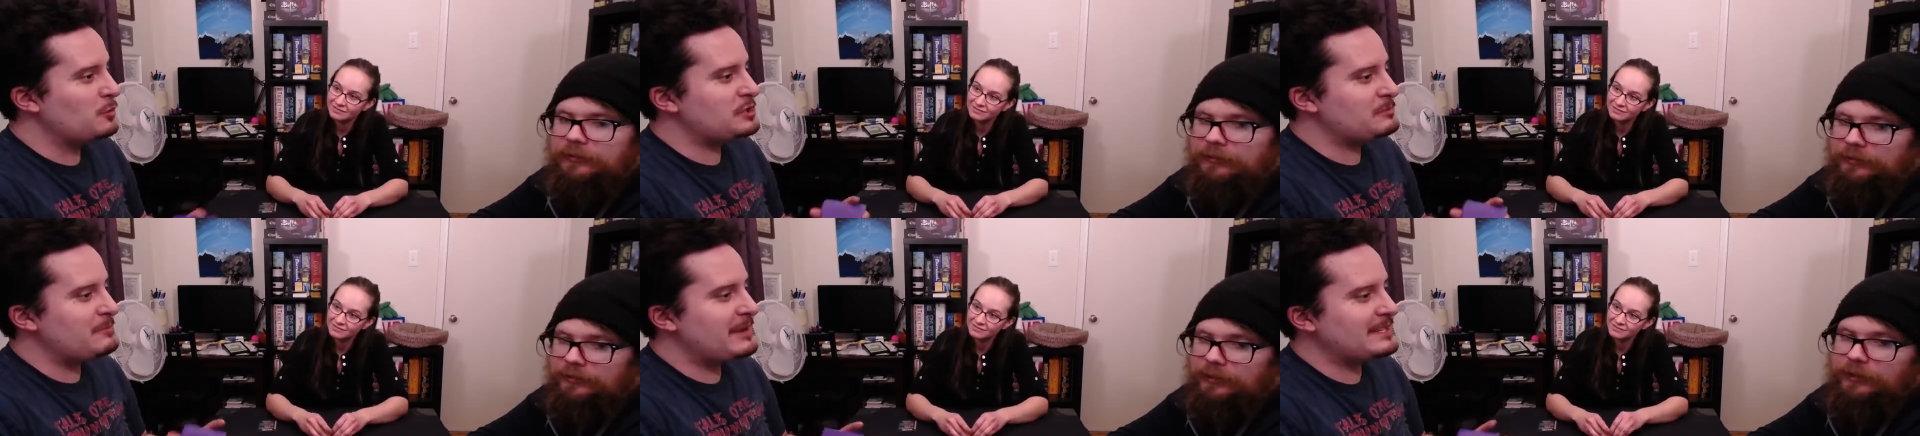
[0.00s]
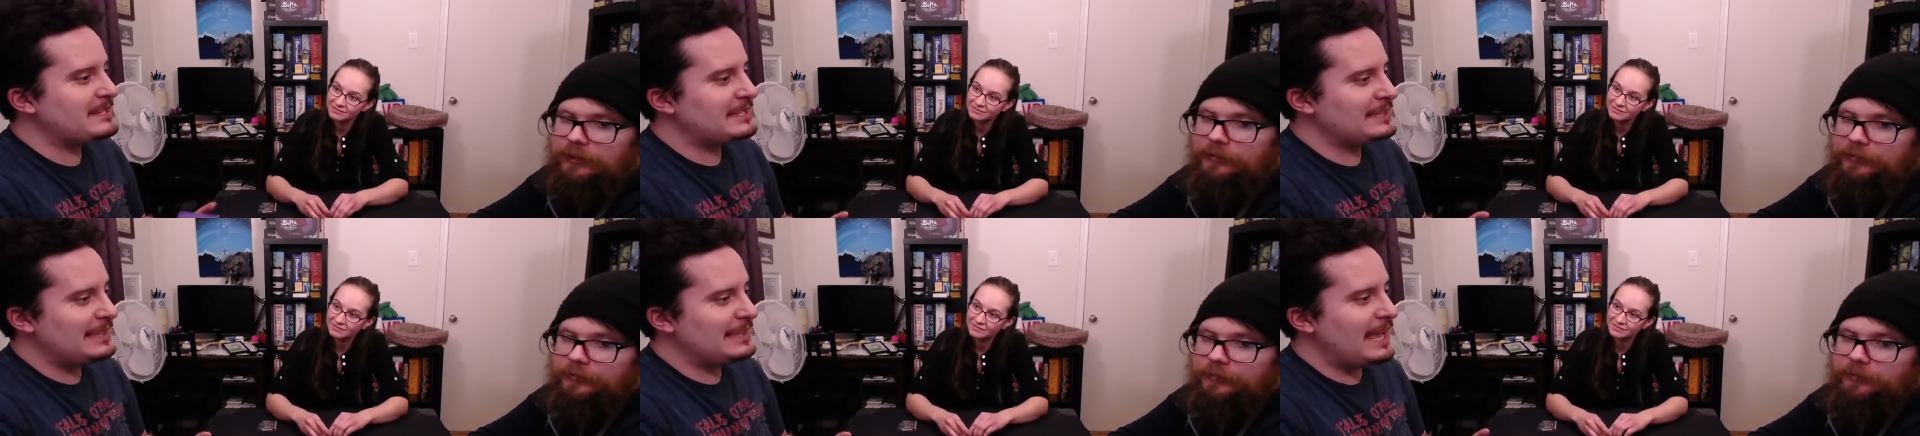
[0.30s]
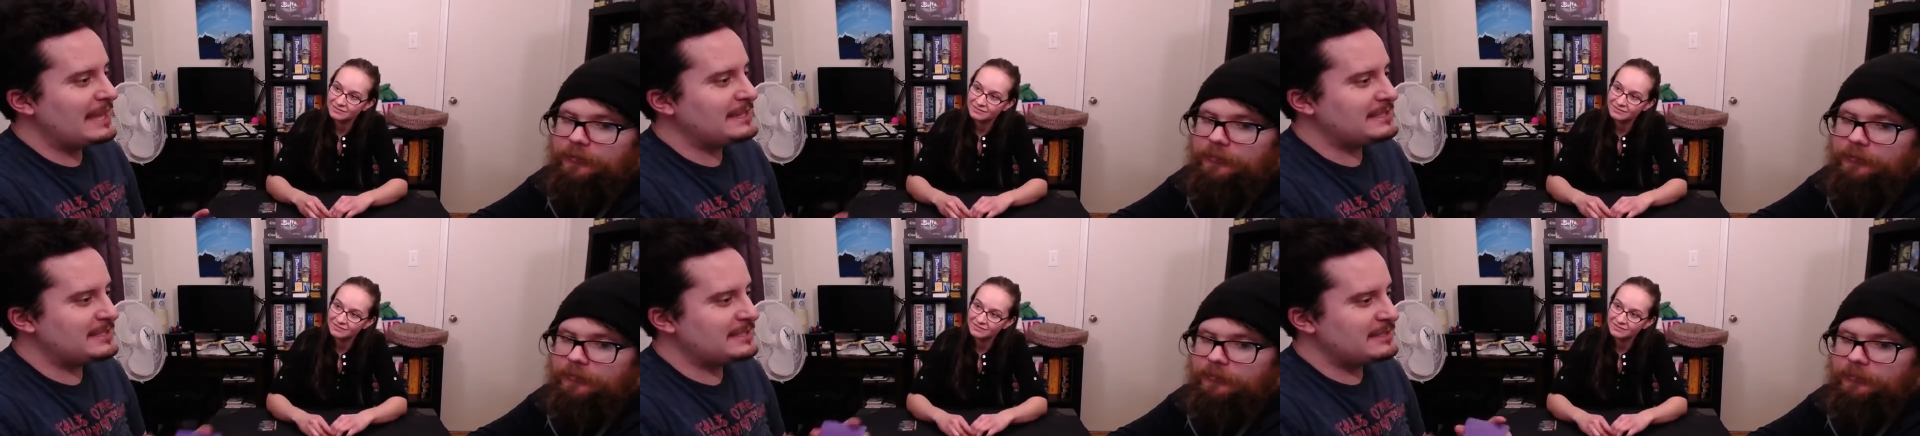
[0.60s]
Speaker 1: makes it
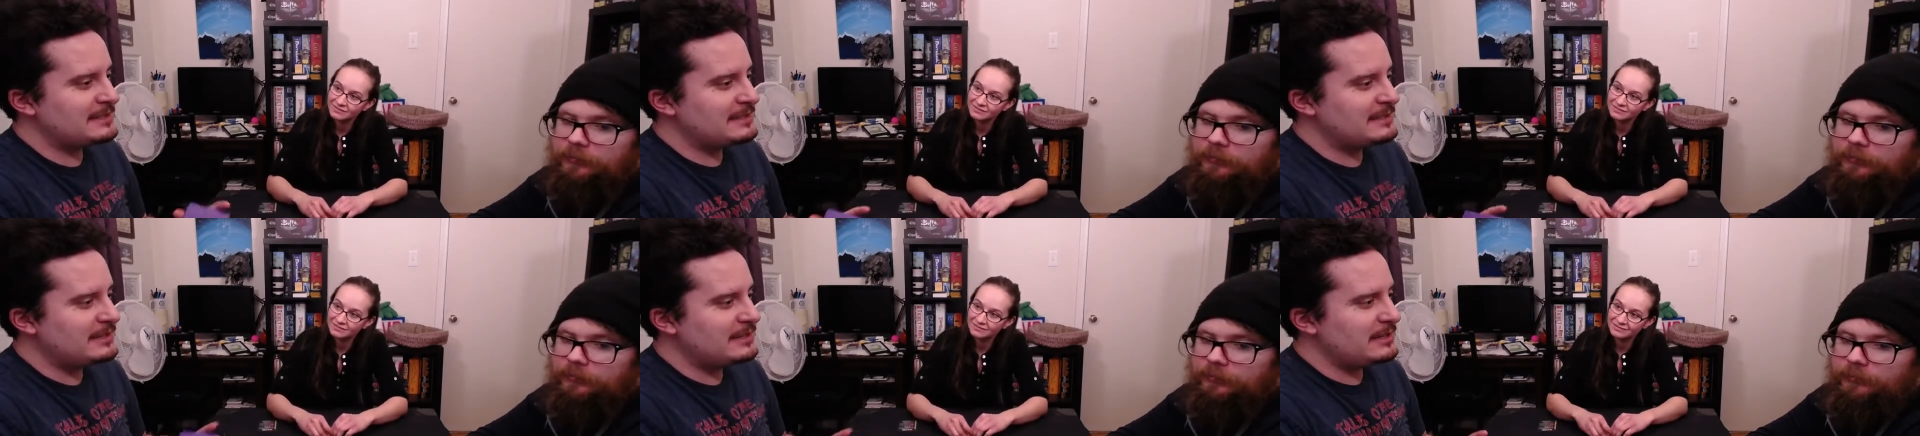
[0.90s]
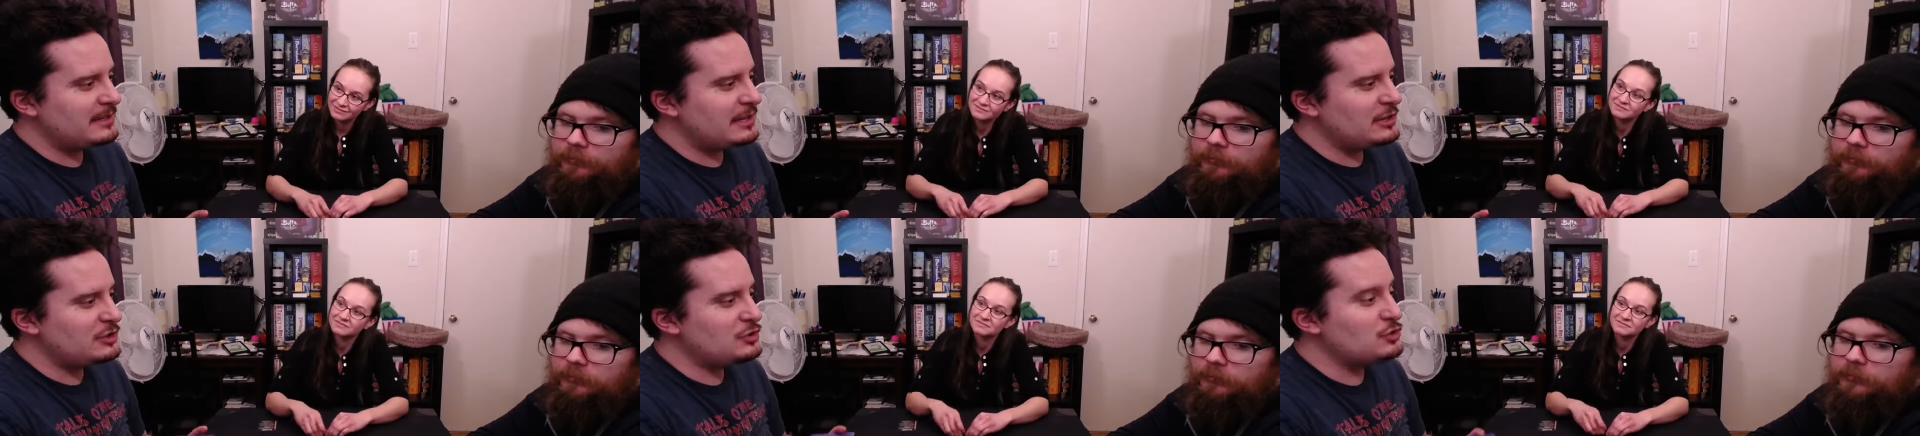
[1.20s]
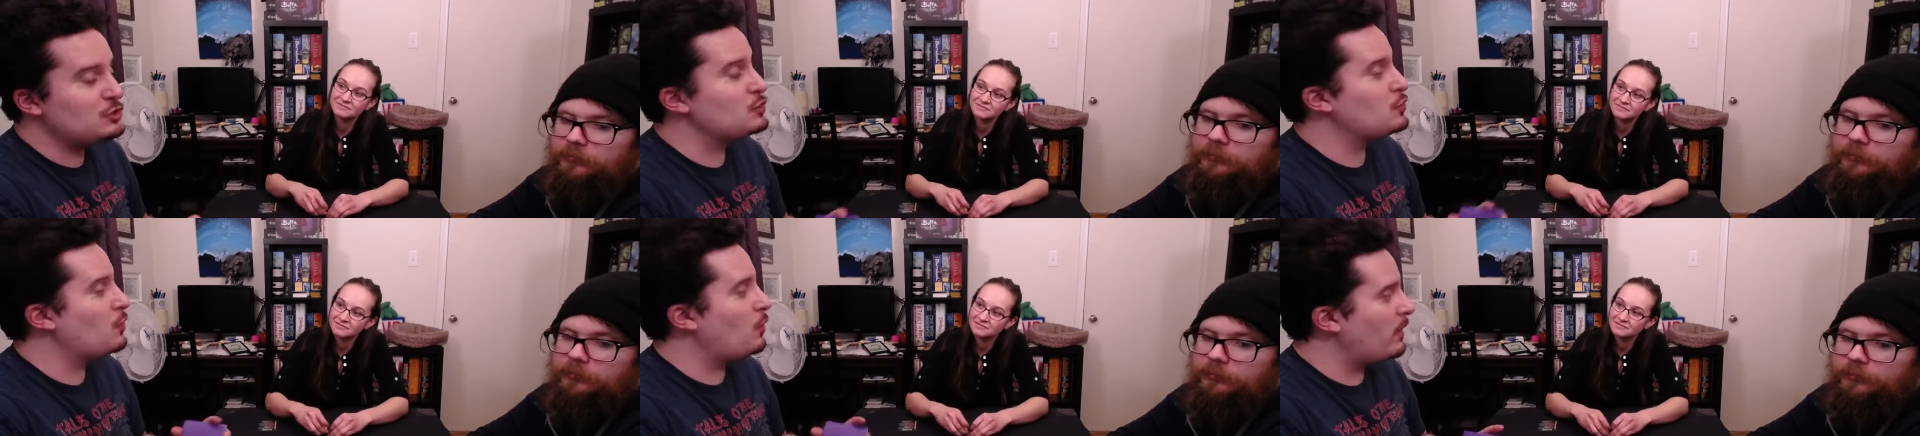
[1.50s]
less
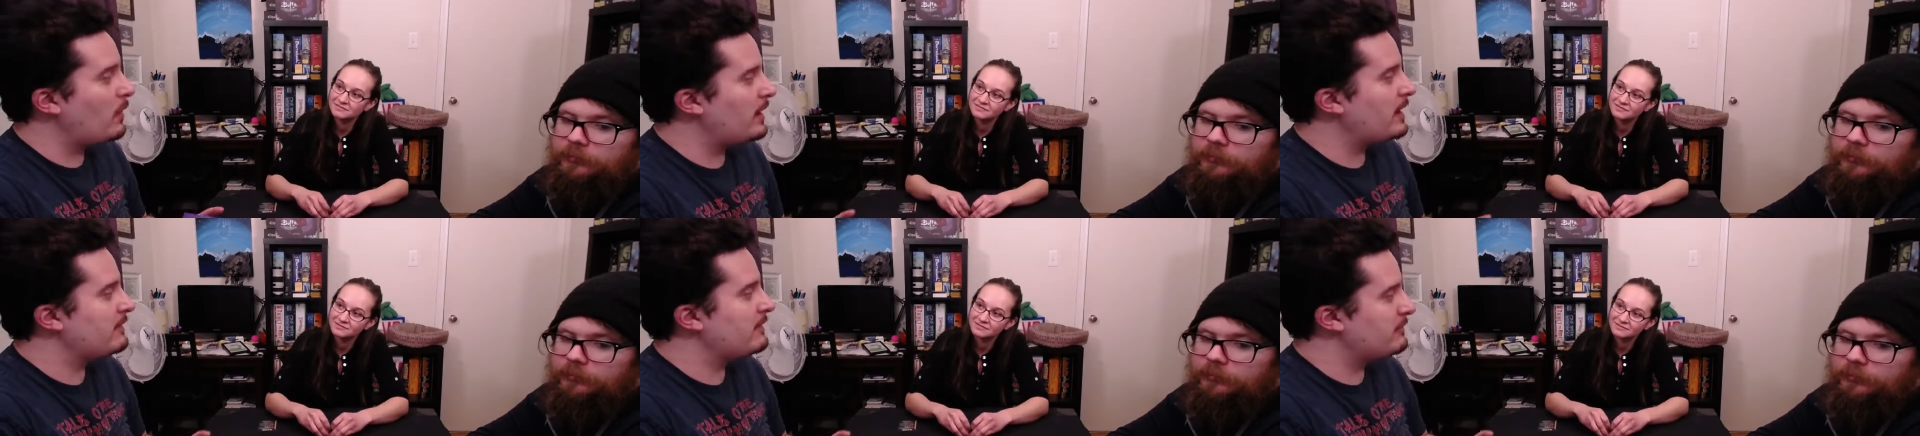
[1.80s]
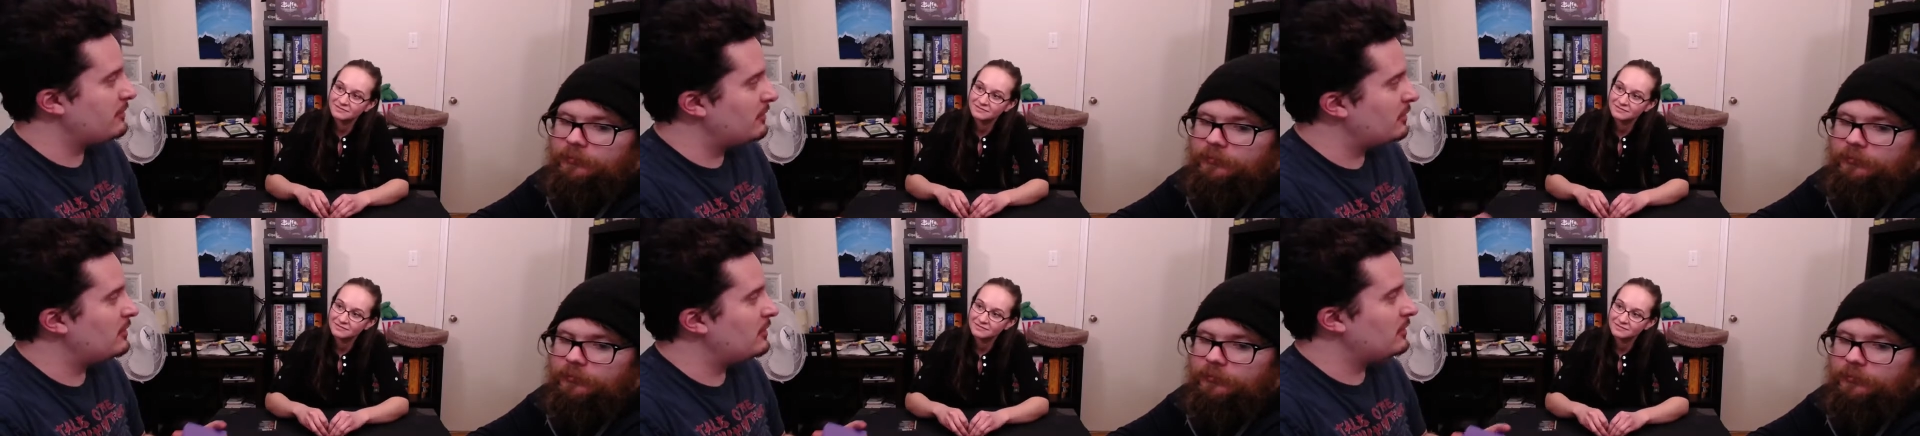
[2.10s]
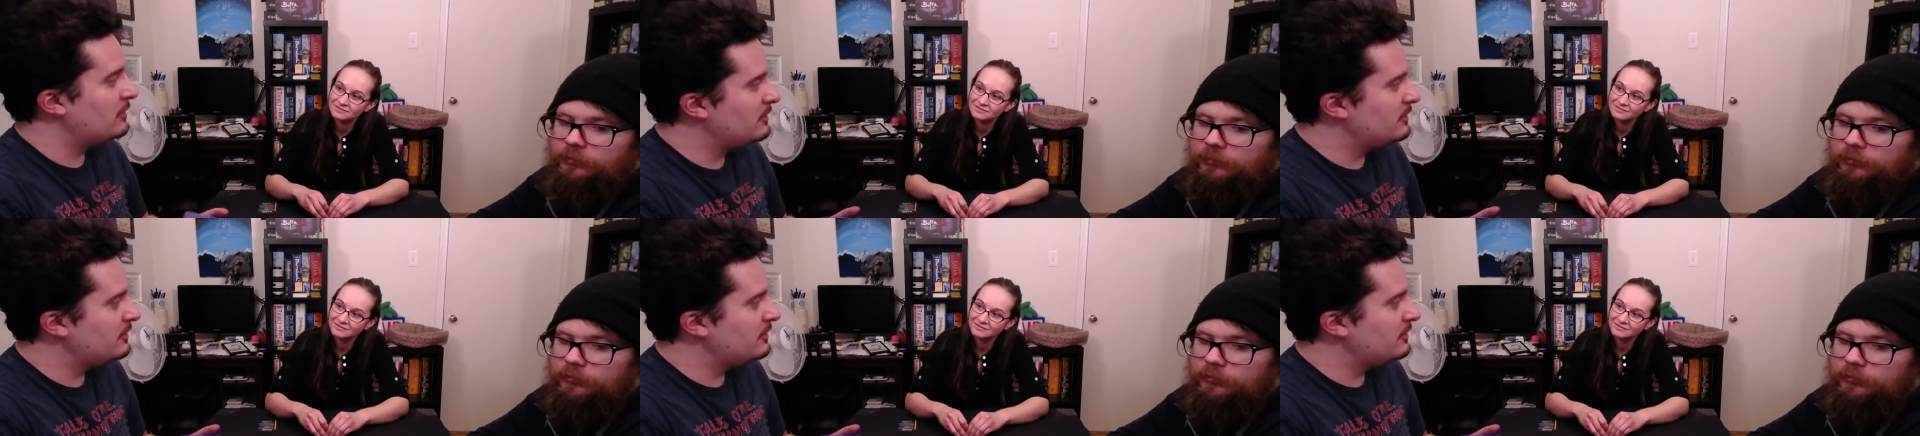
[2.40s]
enjoyable